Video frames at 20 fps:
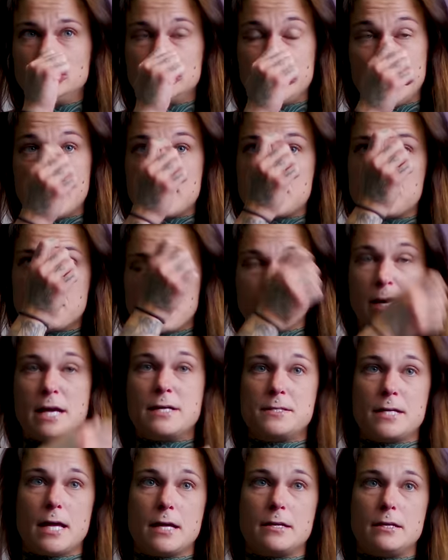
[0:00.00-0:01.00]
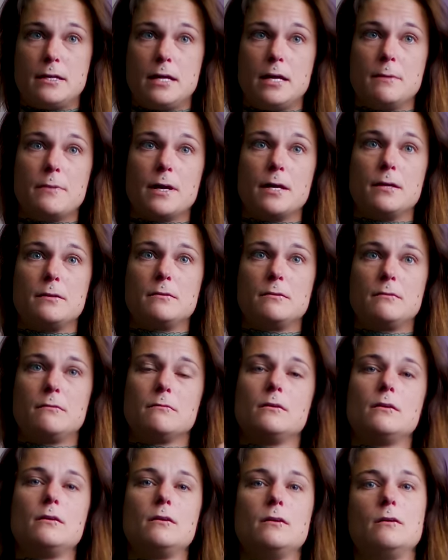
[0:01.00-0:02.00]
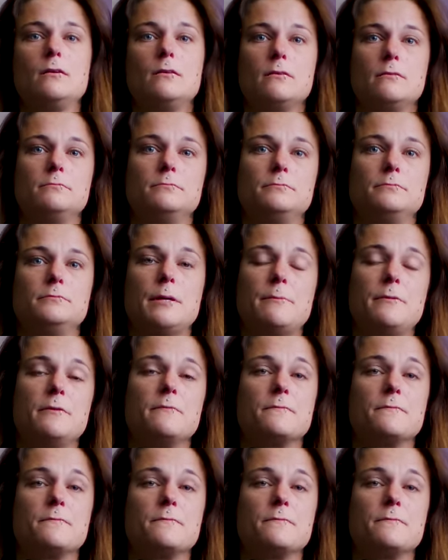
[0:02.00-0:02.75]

yes, for my sanity, but maybe